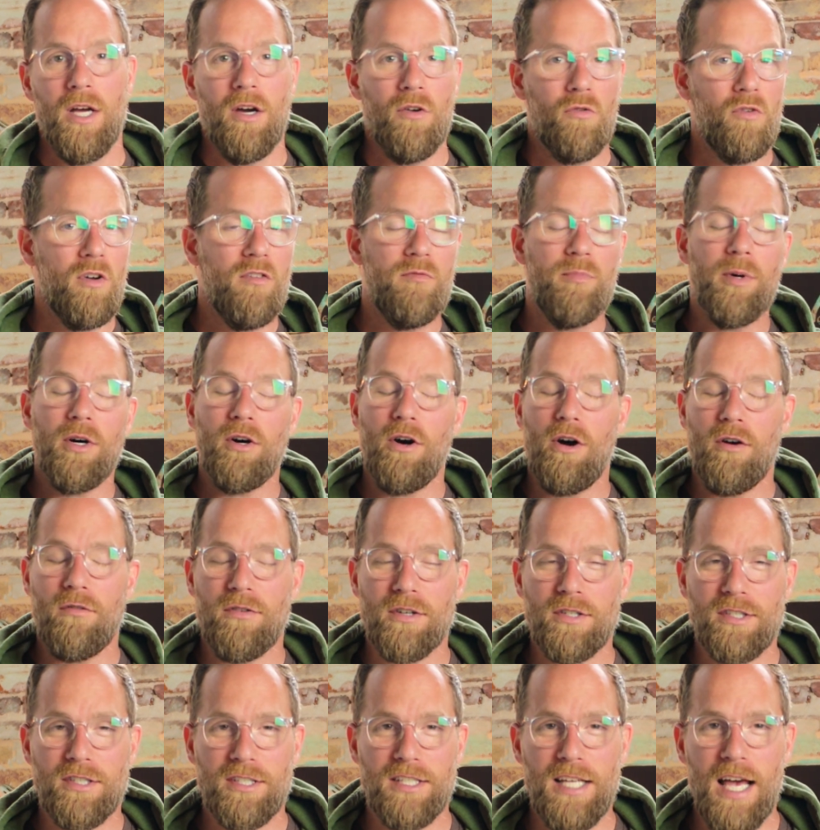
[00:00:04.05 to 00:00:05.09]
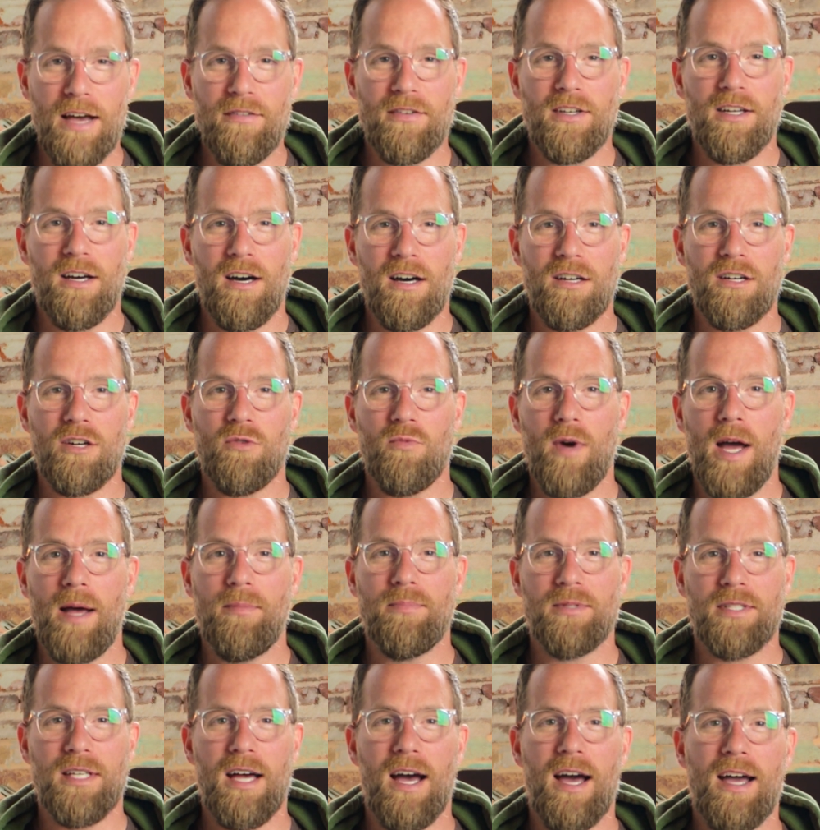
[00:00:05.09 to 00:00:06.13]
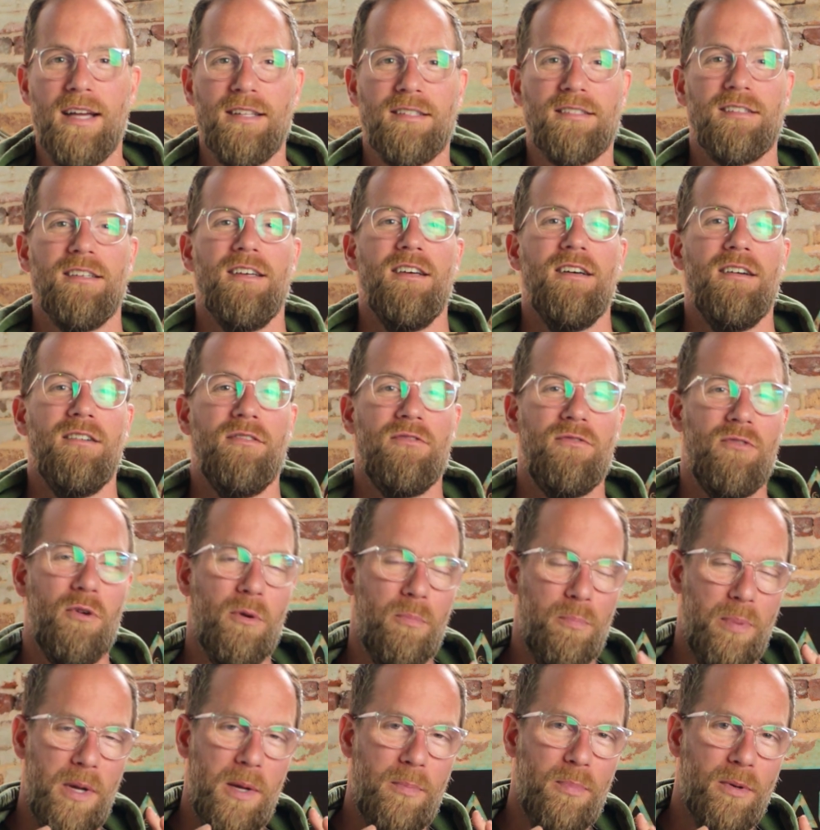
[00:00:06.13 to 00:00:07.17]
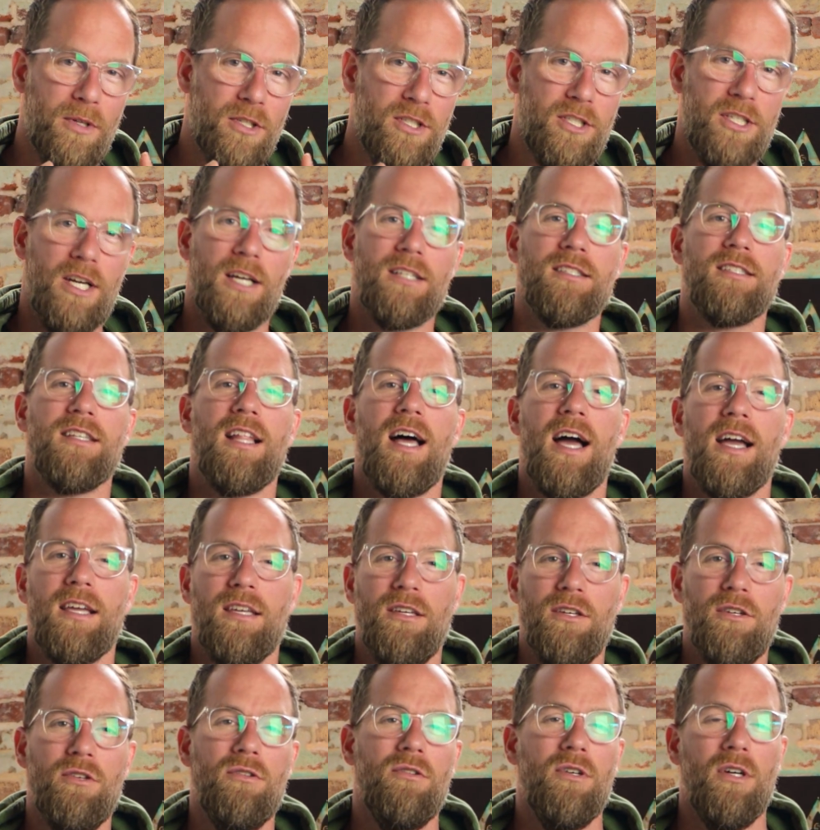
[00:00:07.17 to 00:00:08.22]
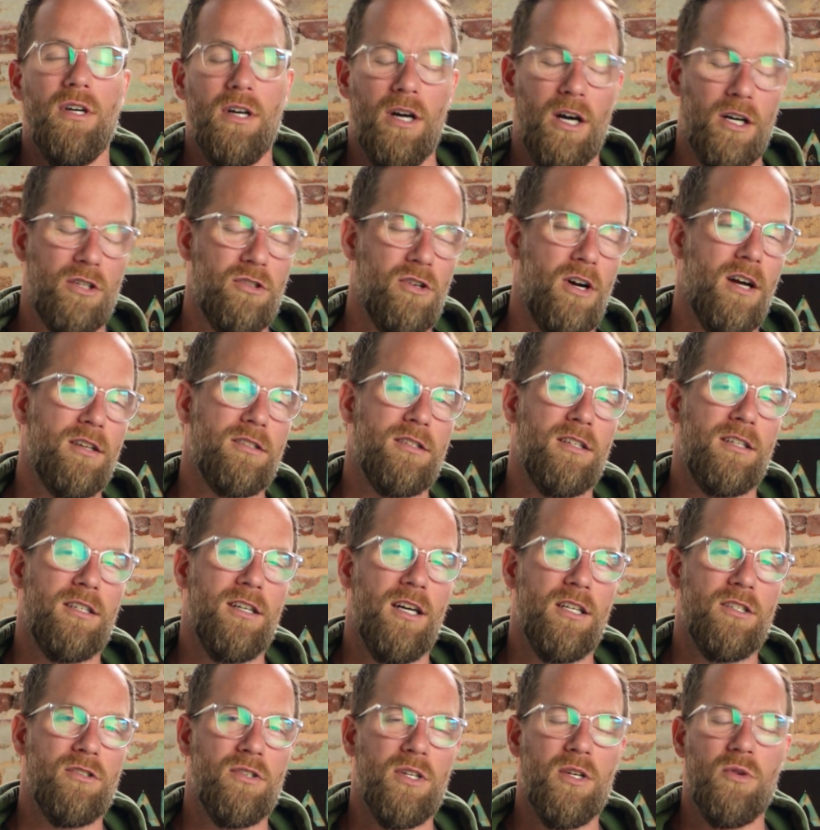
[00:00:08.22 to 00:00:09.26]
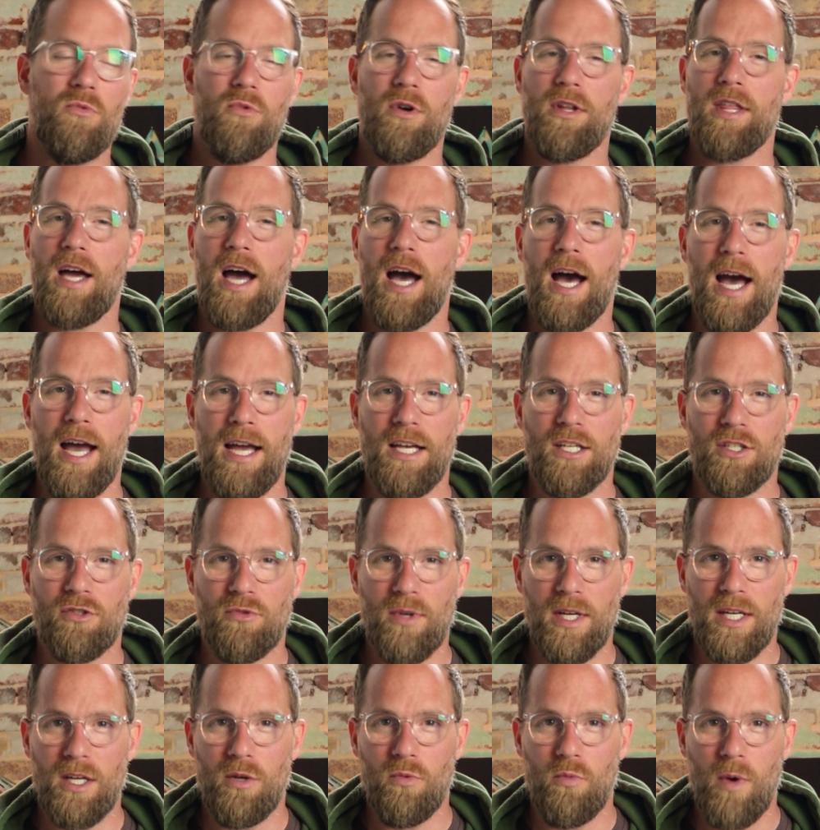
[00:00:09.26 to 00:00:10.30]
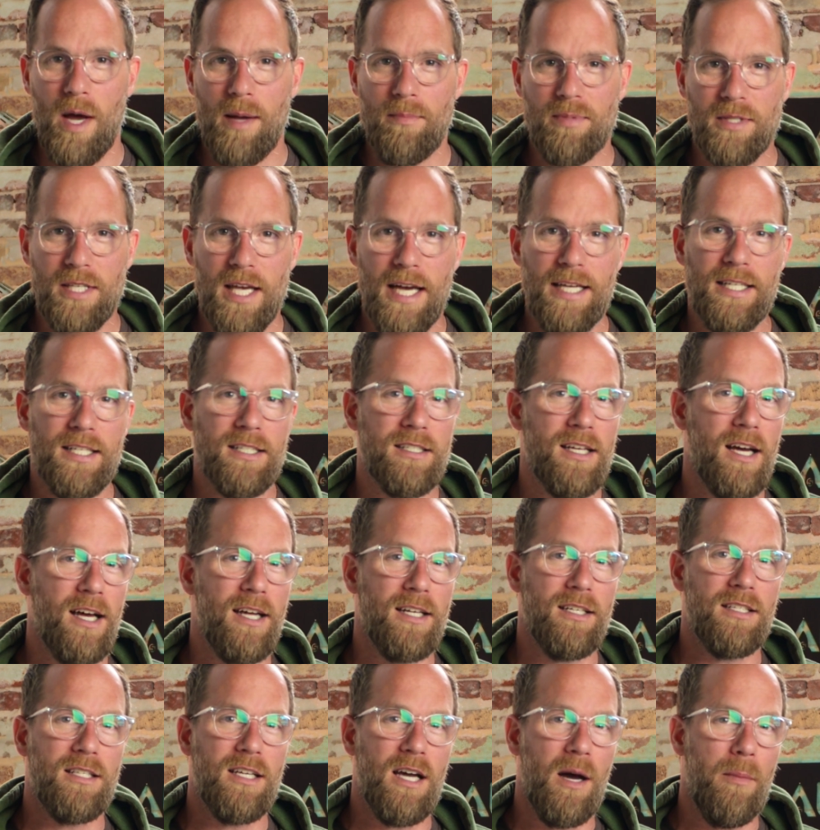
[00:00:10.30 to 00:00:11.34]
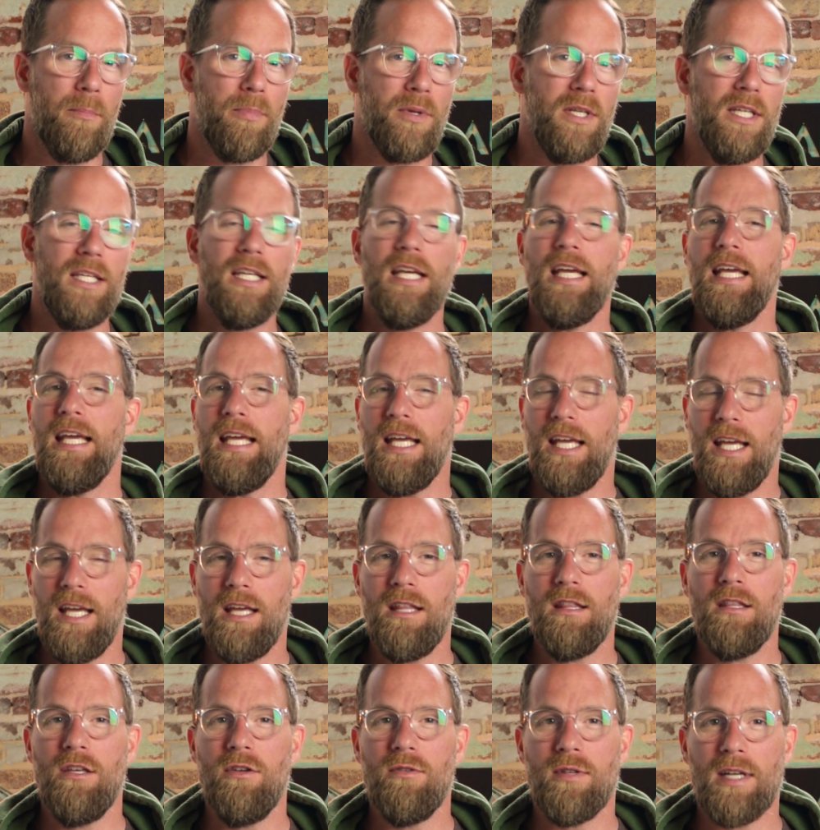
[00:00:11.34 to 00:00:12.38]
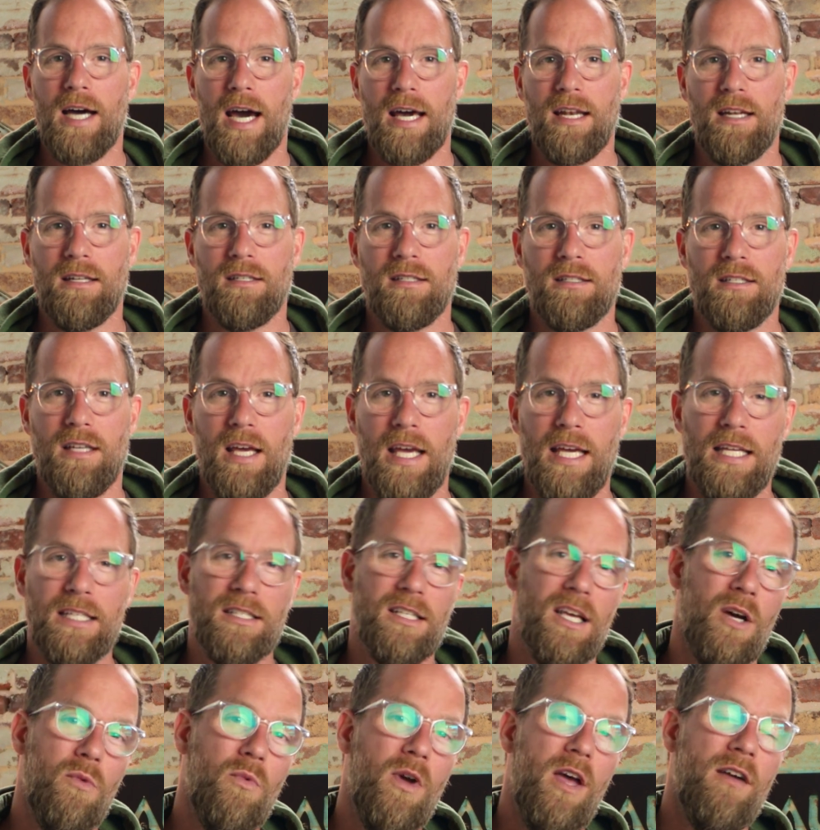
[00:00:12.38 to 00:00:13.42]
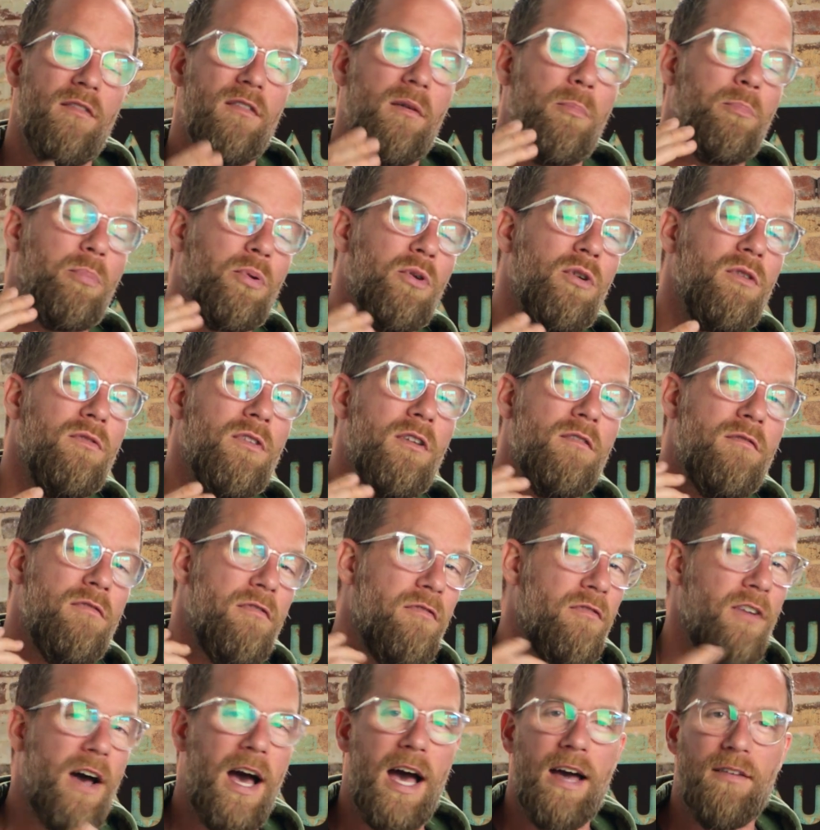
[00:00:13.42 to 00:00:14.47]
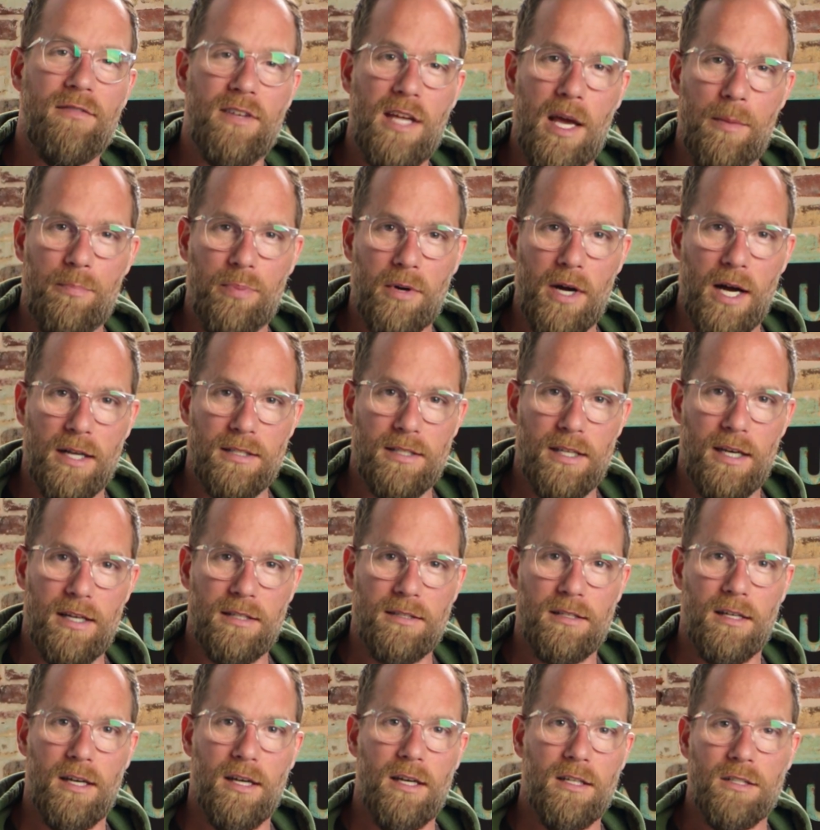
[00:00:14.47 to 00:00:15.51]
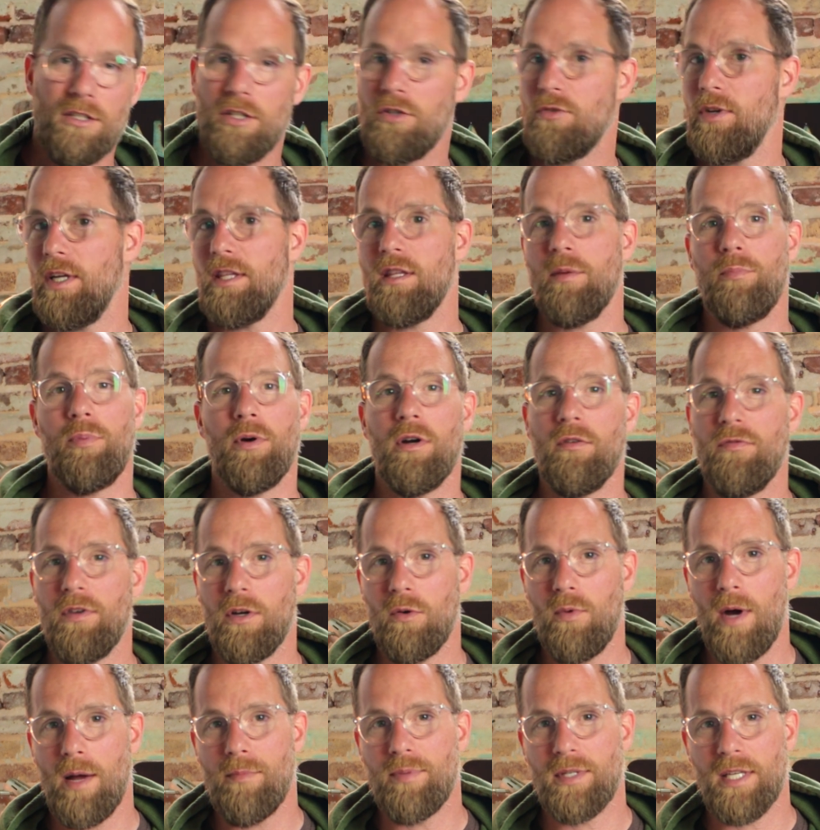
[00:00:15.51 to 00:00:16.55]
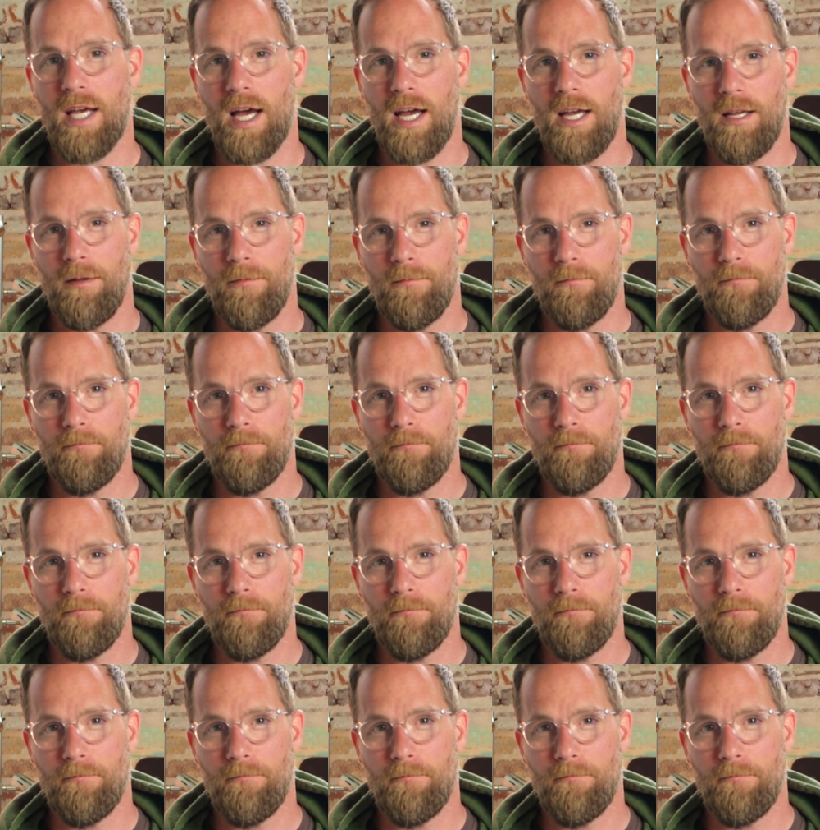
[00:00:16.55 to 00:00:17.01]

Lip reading: We've built over 700 websites for people just like you across the country. We're the highest rated website design company in the United States, and we have a proven 5-day process to create the perfect website.